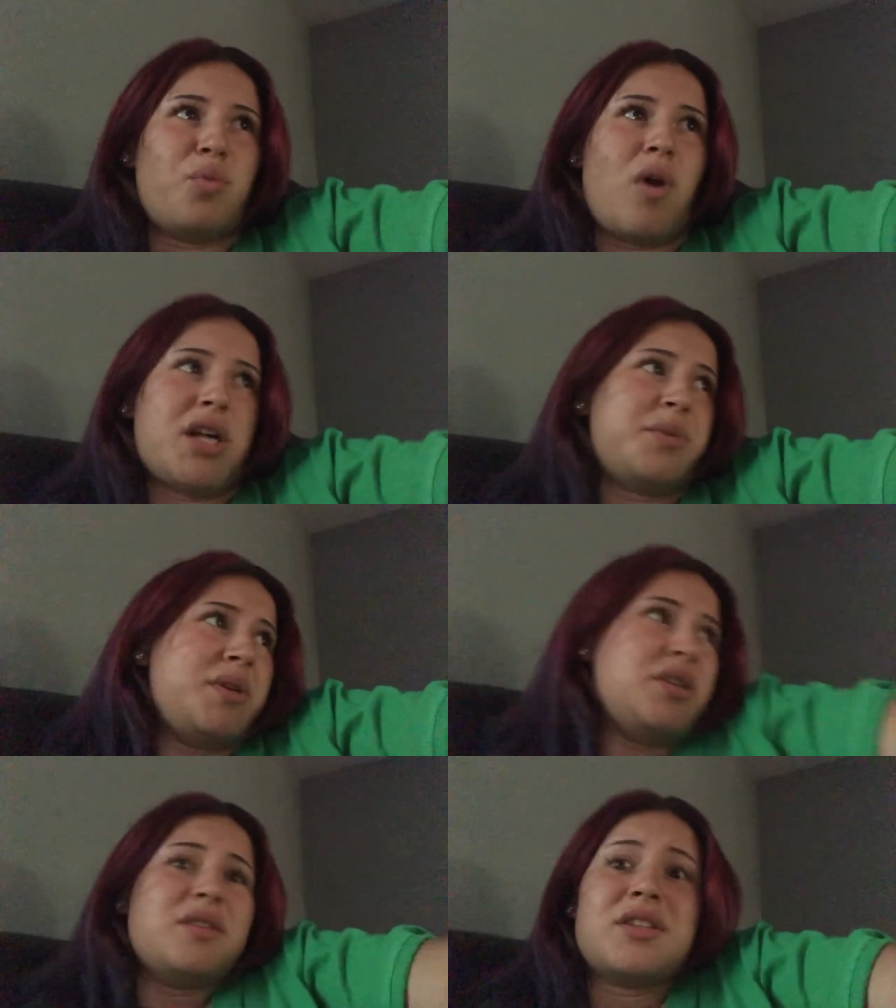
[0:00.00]
watch
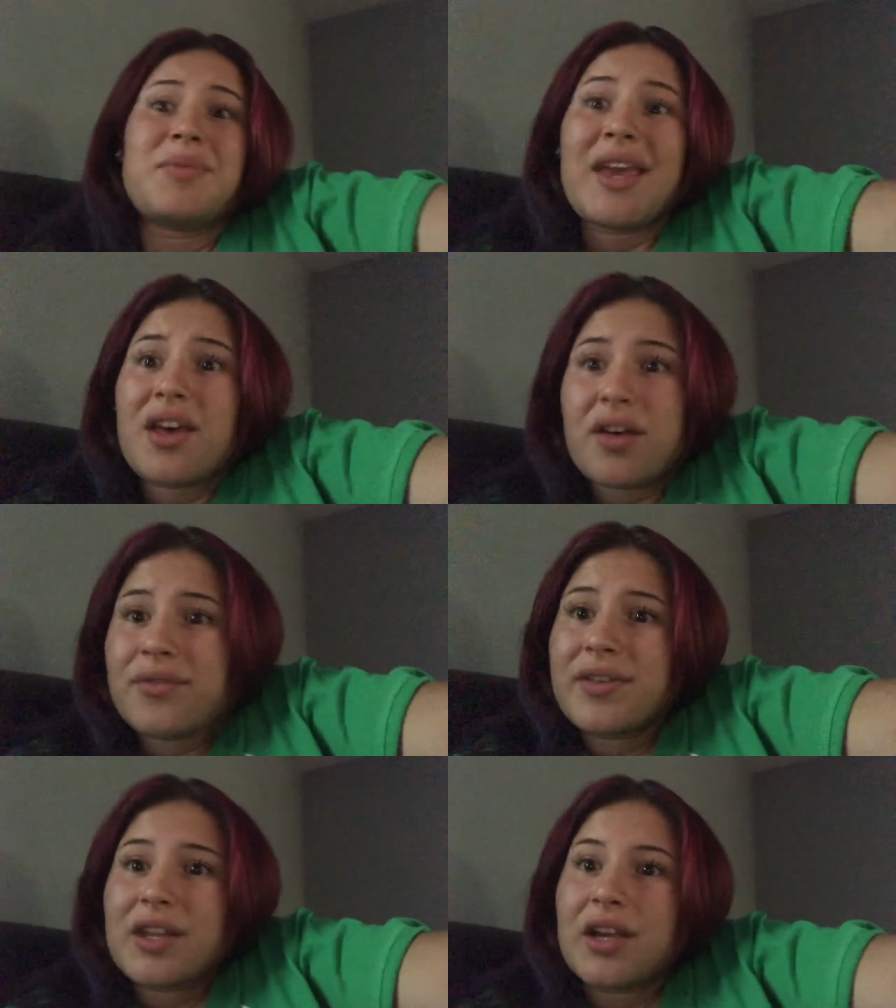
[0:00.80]
me do this makeup
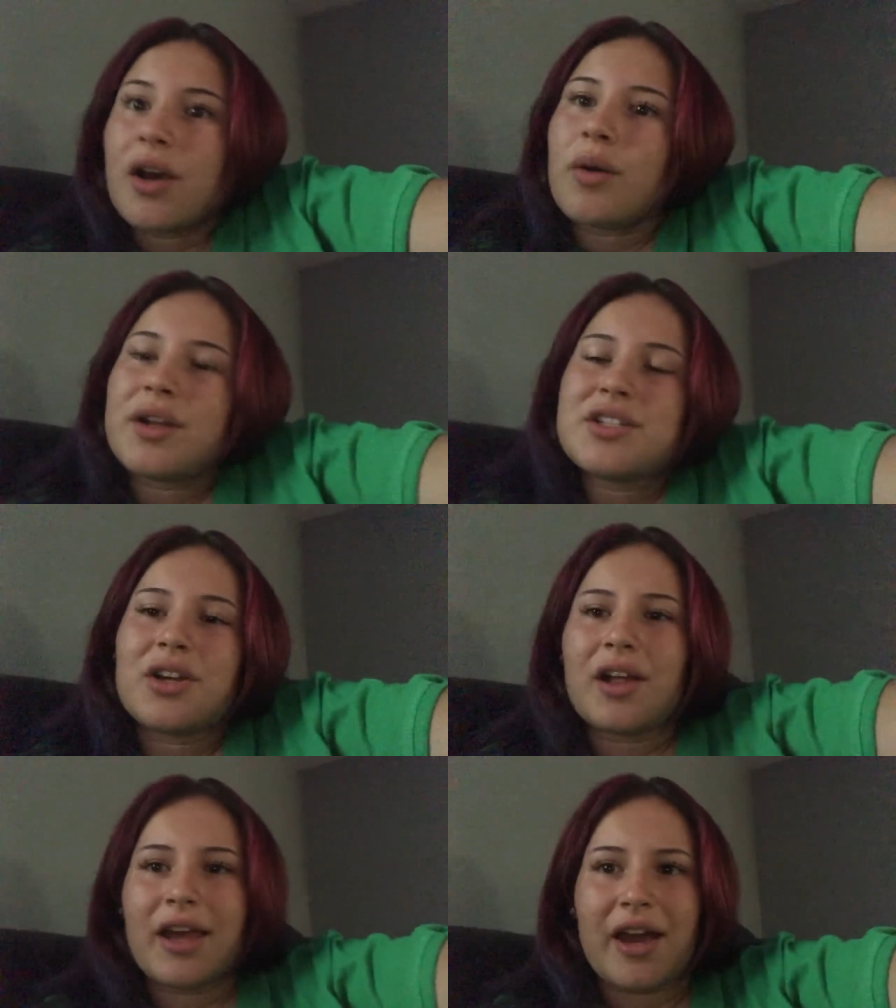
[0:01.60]
video
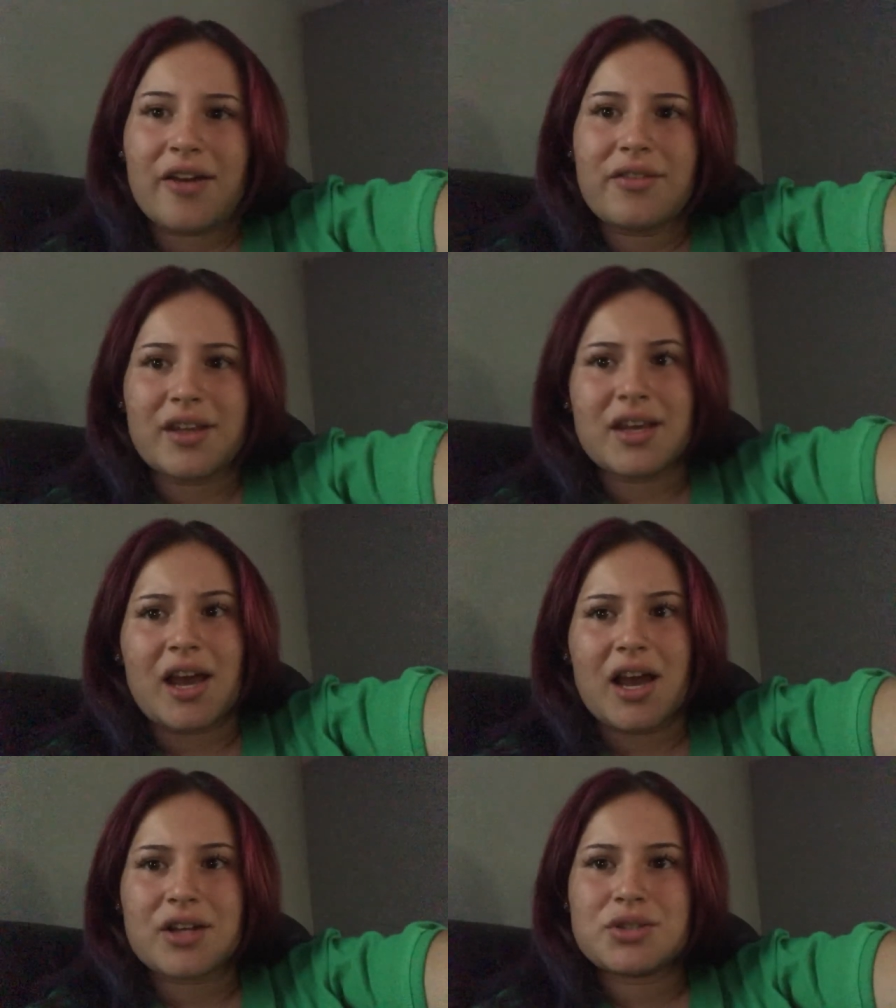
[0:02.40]
until i have like
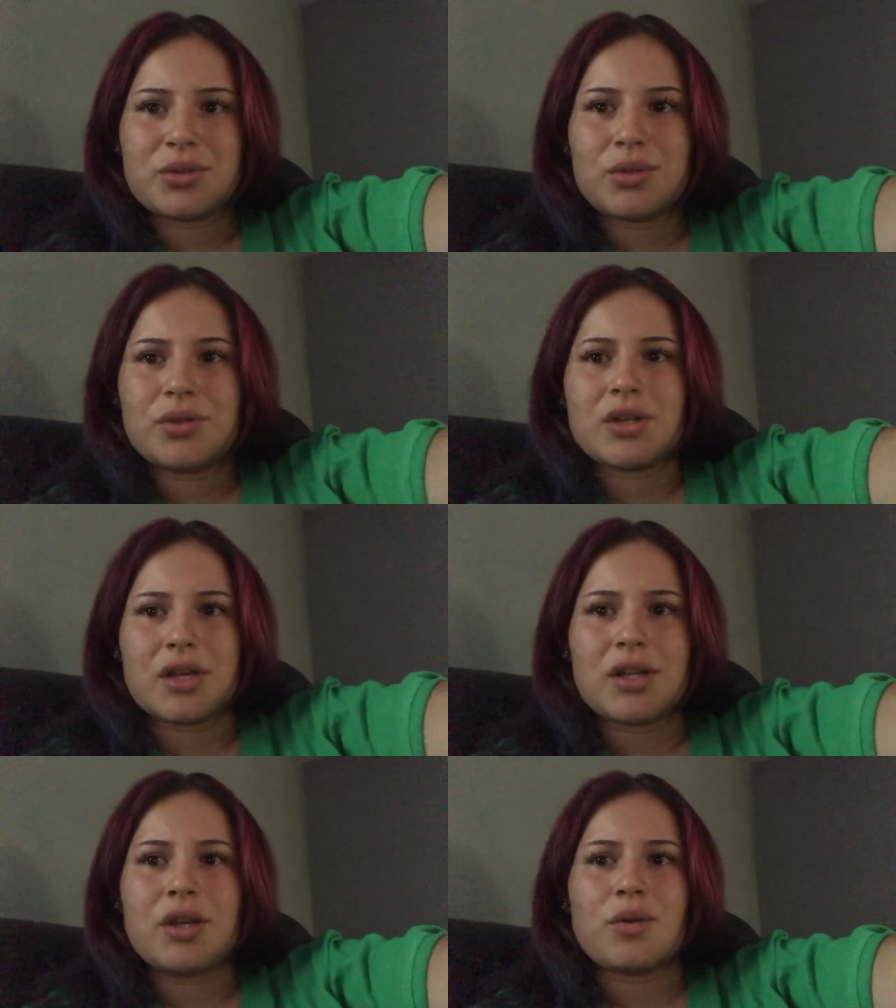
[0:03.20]
actual
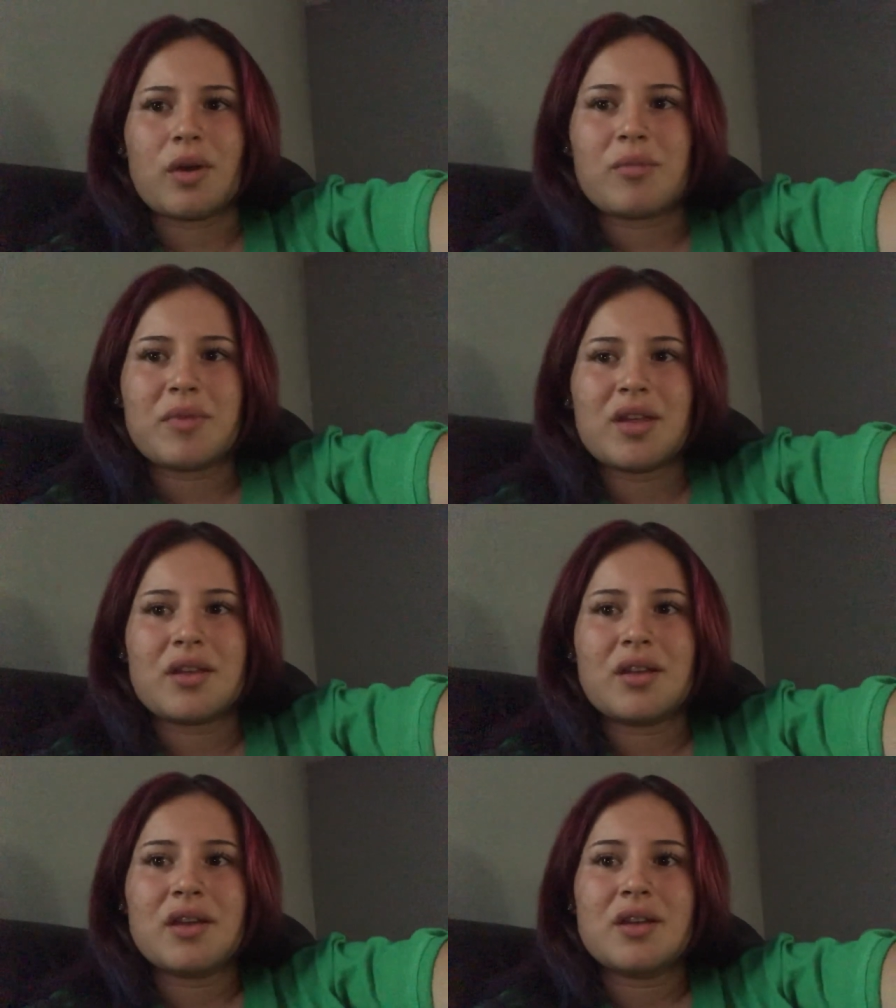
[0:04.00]
good
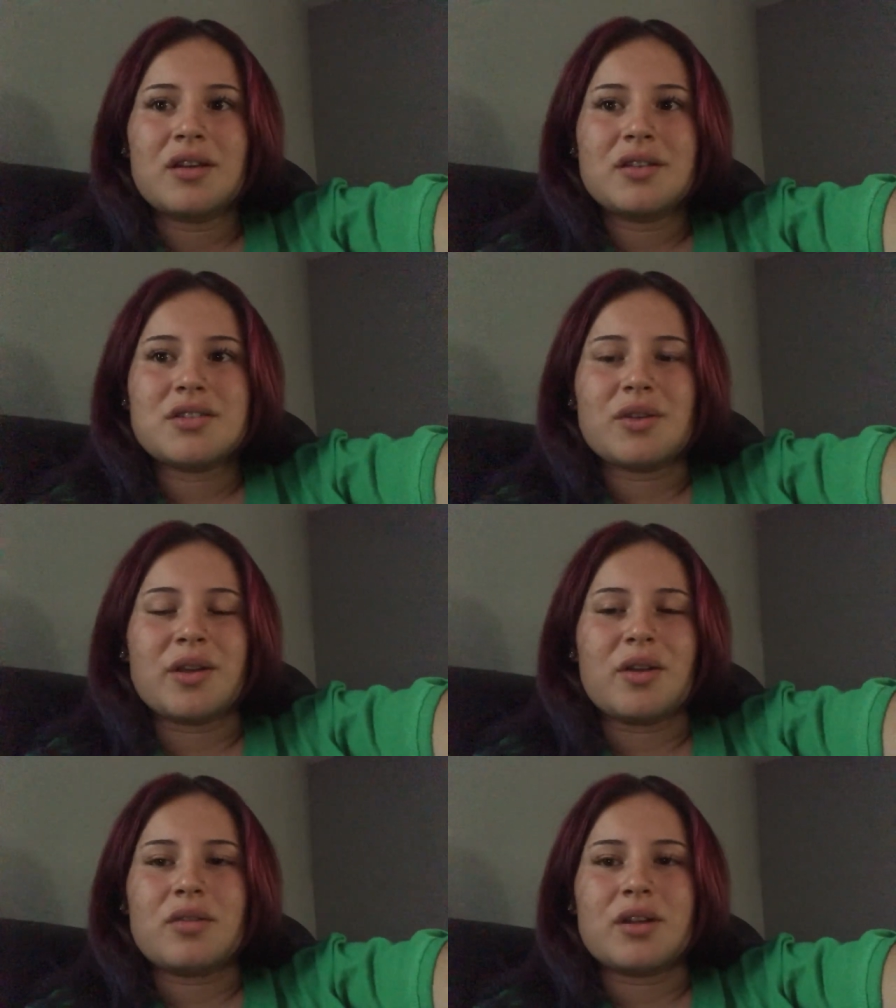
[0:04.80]
equipment so
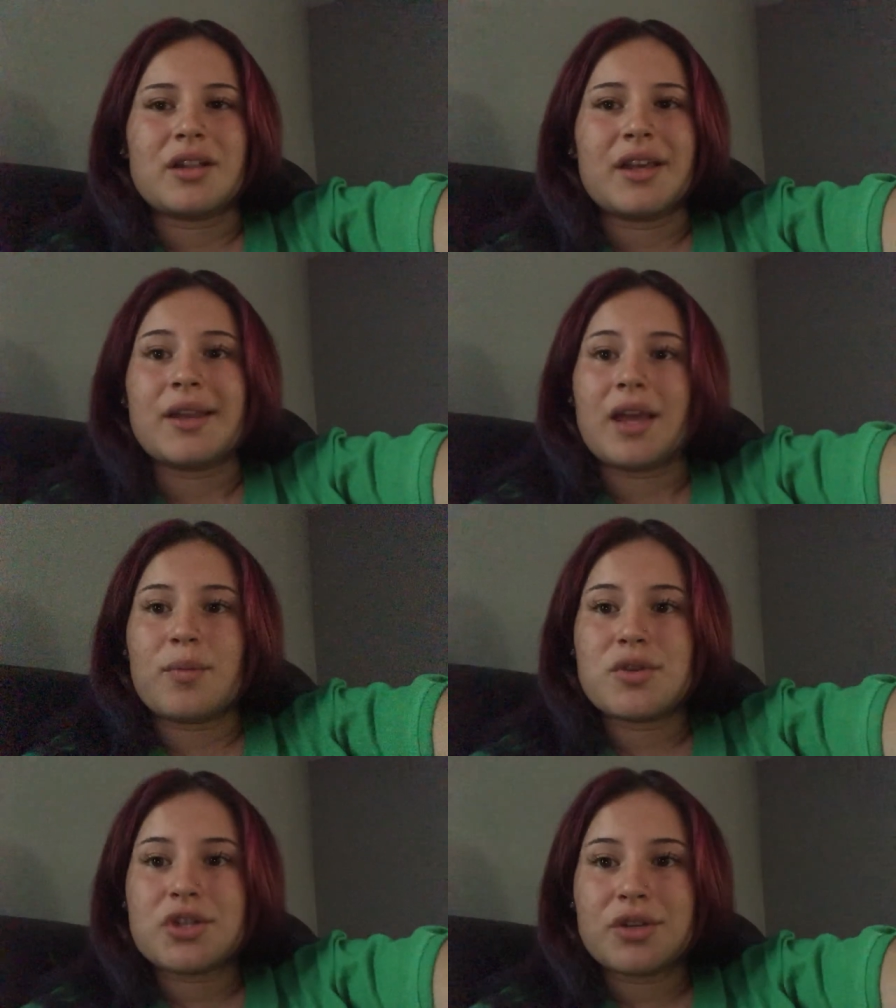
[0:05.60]
i don't look like an
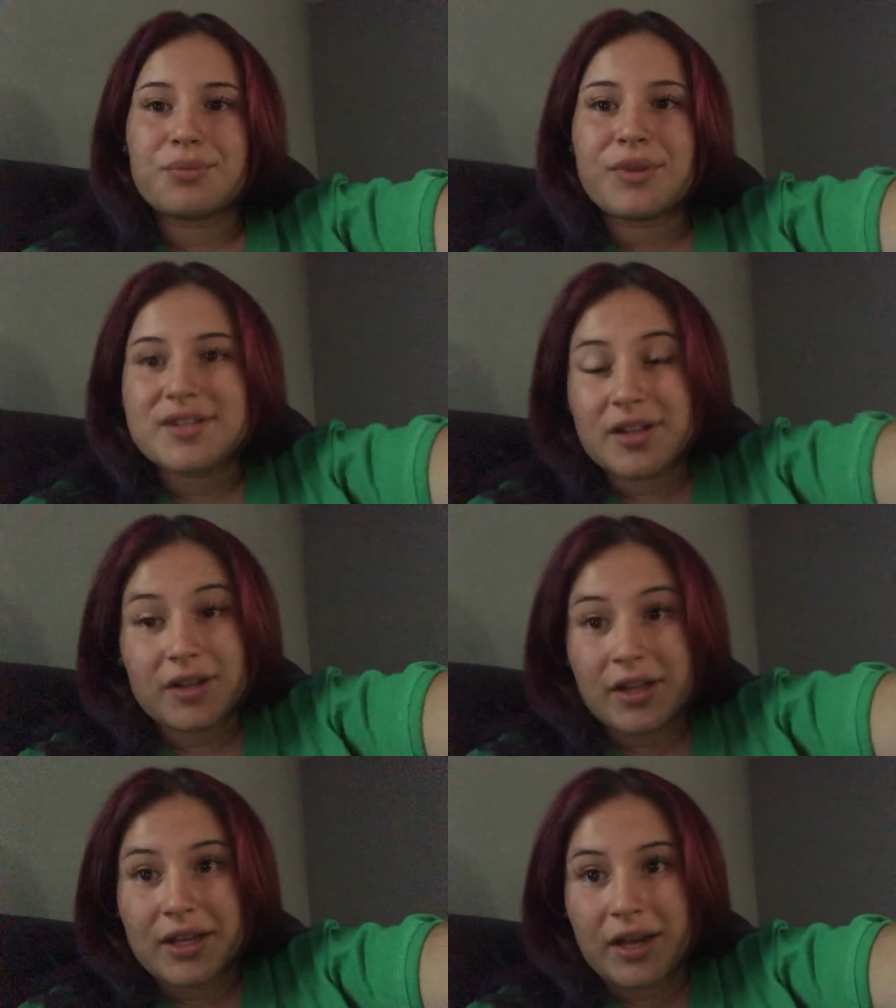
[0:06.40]
amateur because i
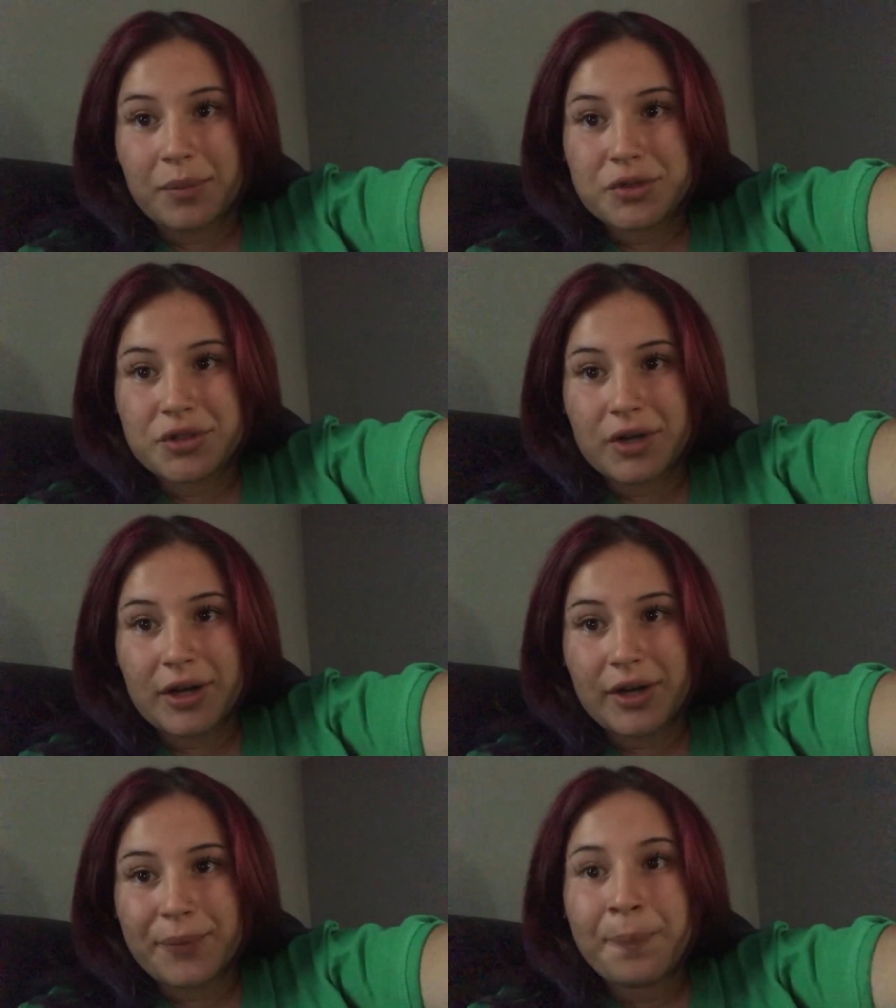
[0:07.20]
look like an amateur
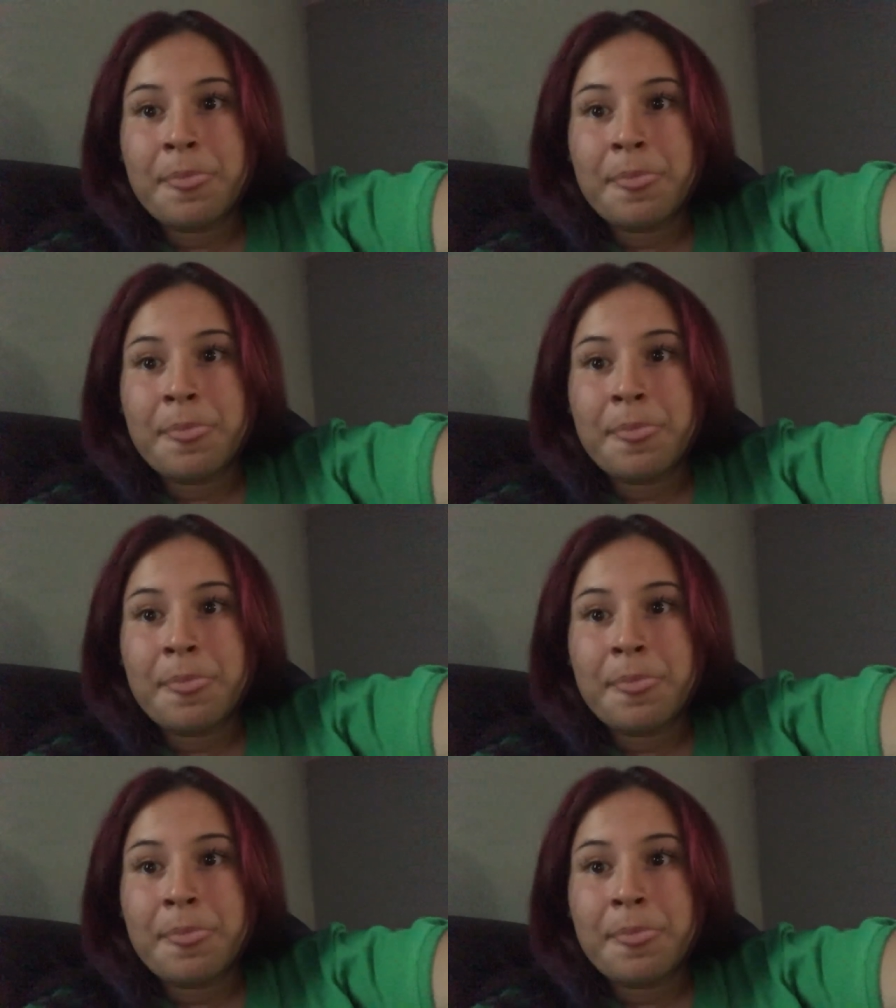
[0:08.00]
right now